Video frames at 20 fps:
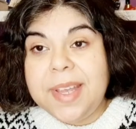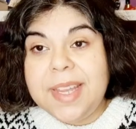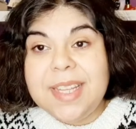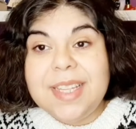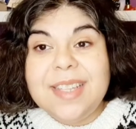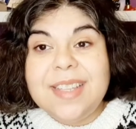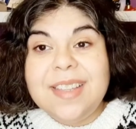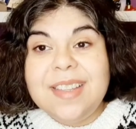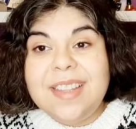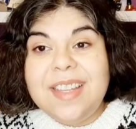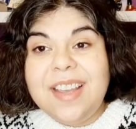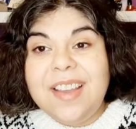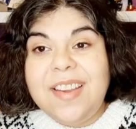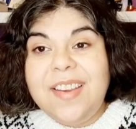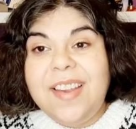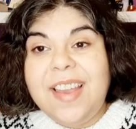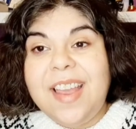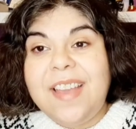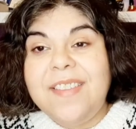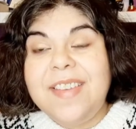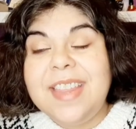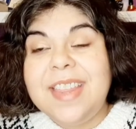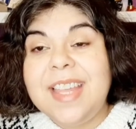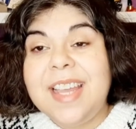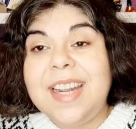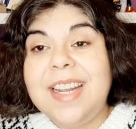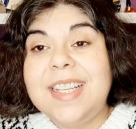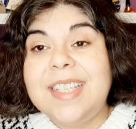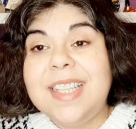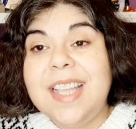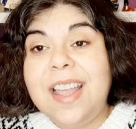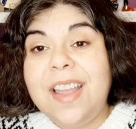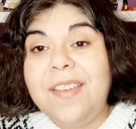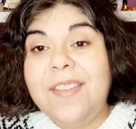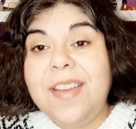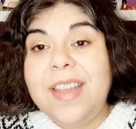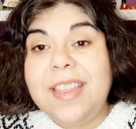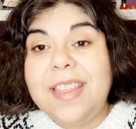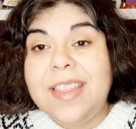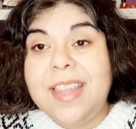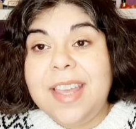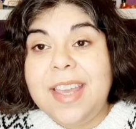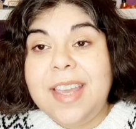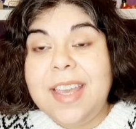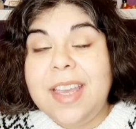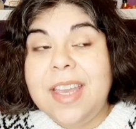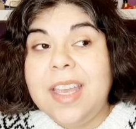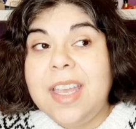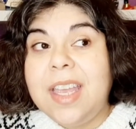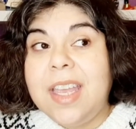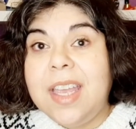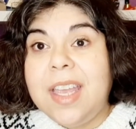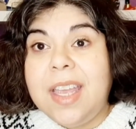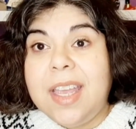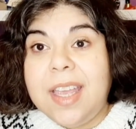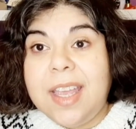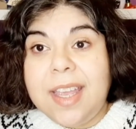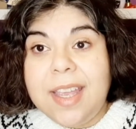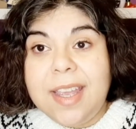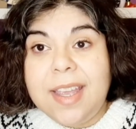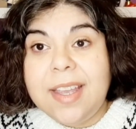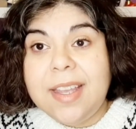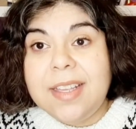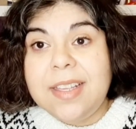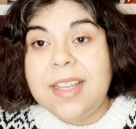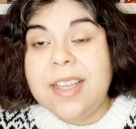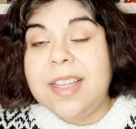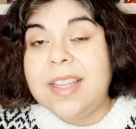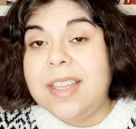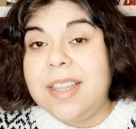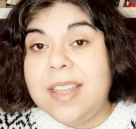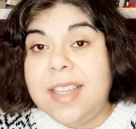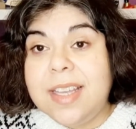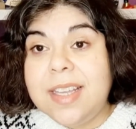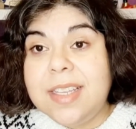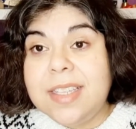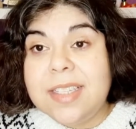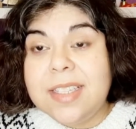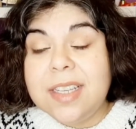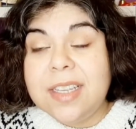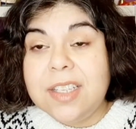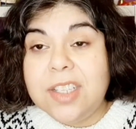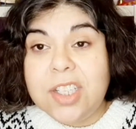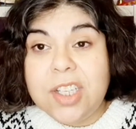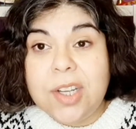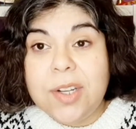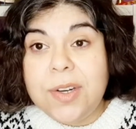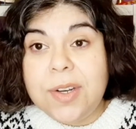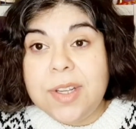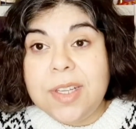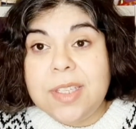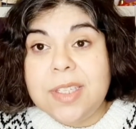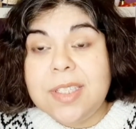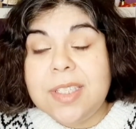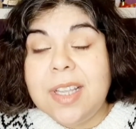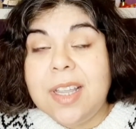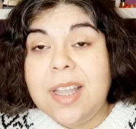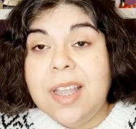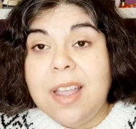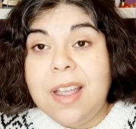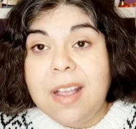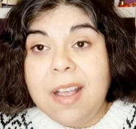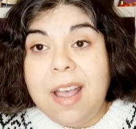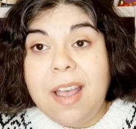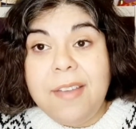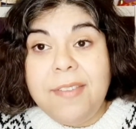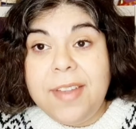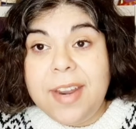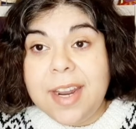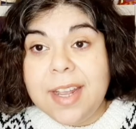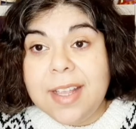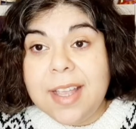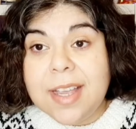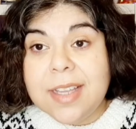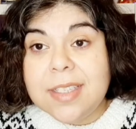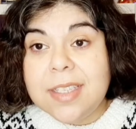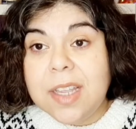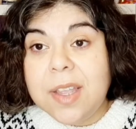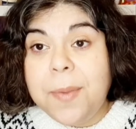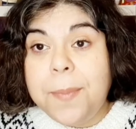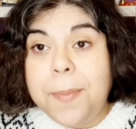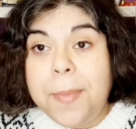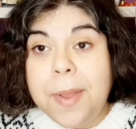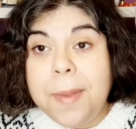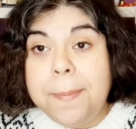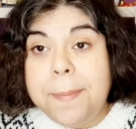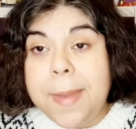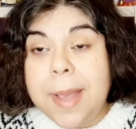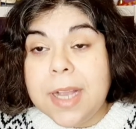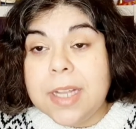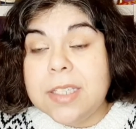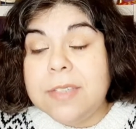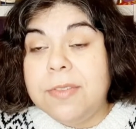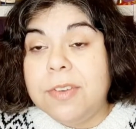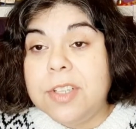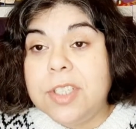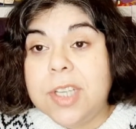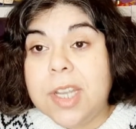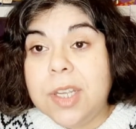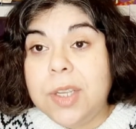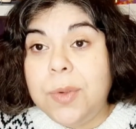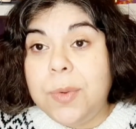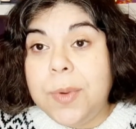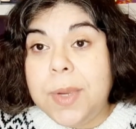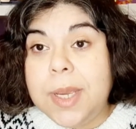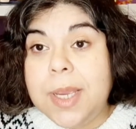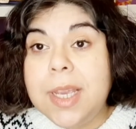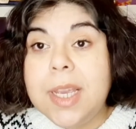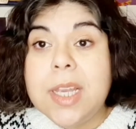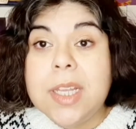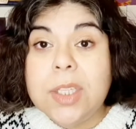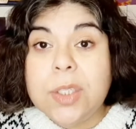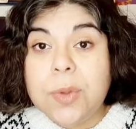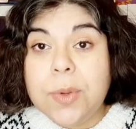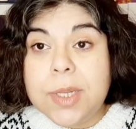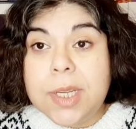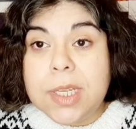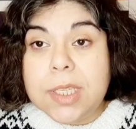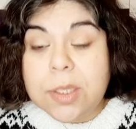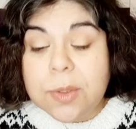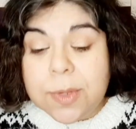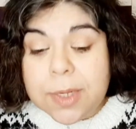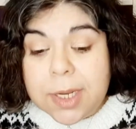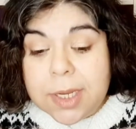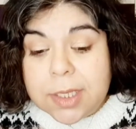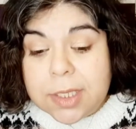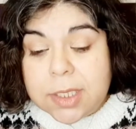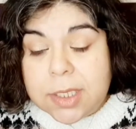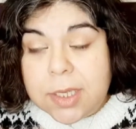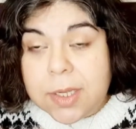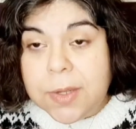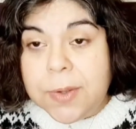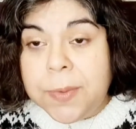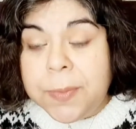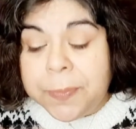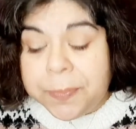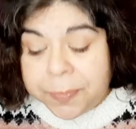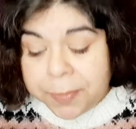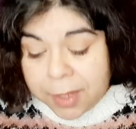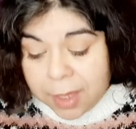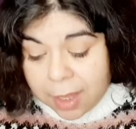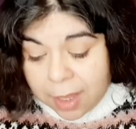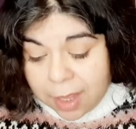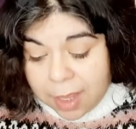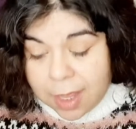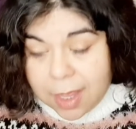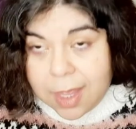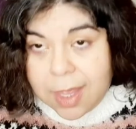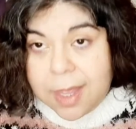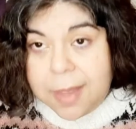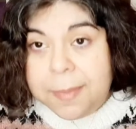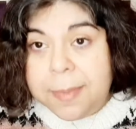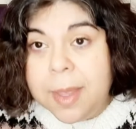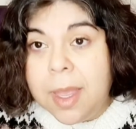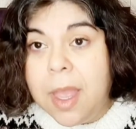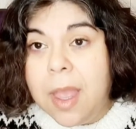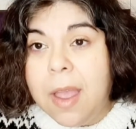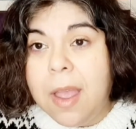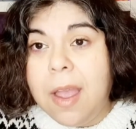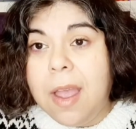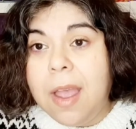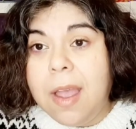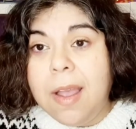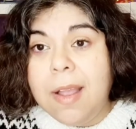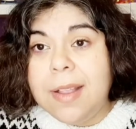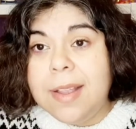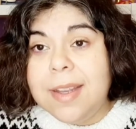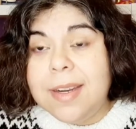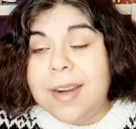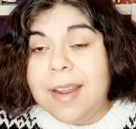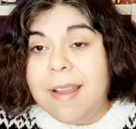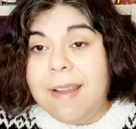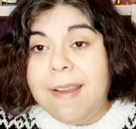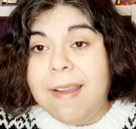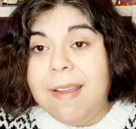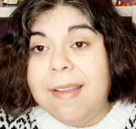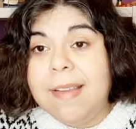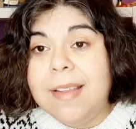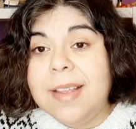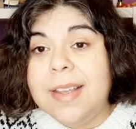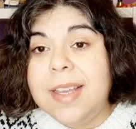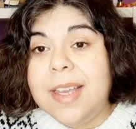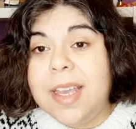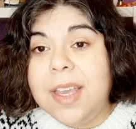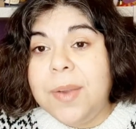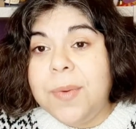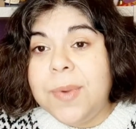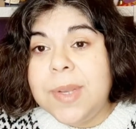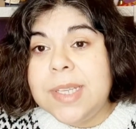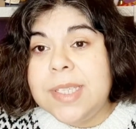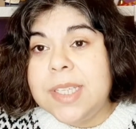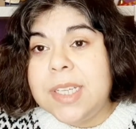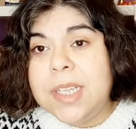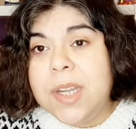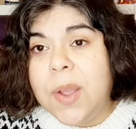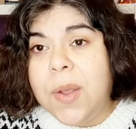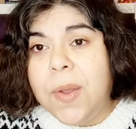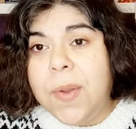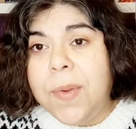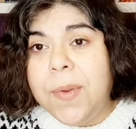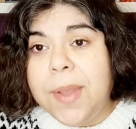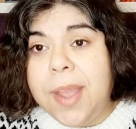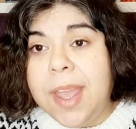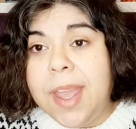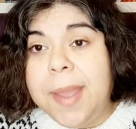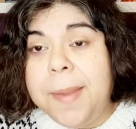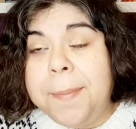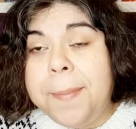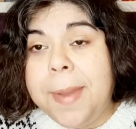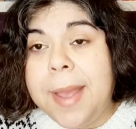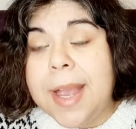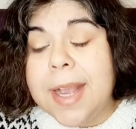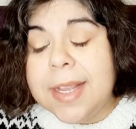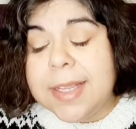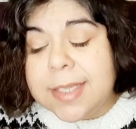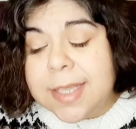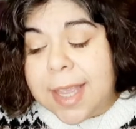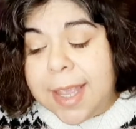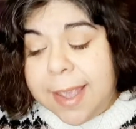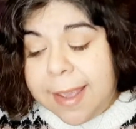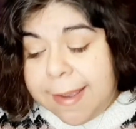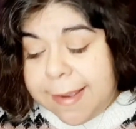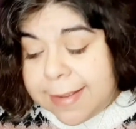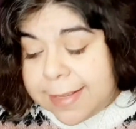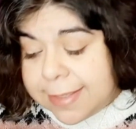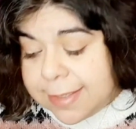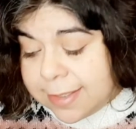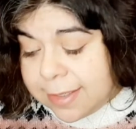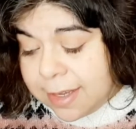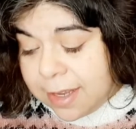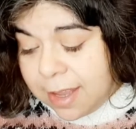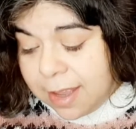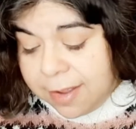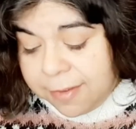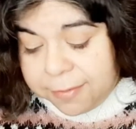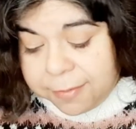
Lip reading: But there you have it. That is everything in this children's Coffee and a Classic book box for January 2022. All in all, it was an okay box, I guess.